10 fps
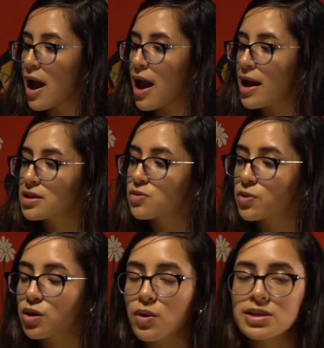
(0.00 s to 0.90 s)
and
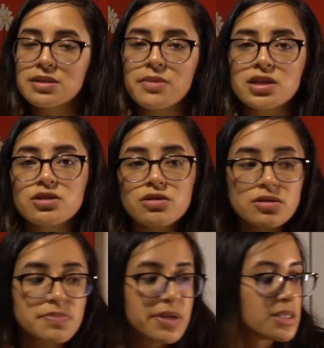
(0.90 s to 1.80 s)
we're going to measure
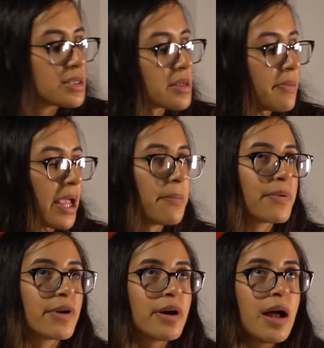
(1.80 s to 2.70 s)
those pieces of
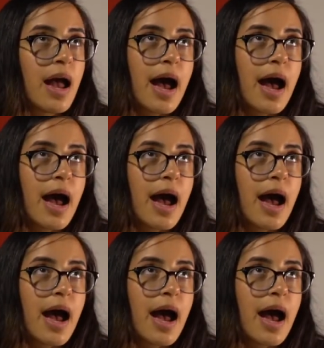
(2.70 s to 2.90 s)
paper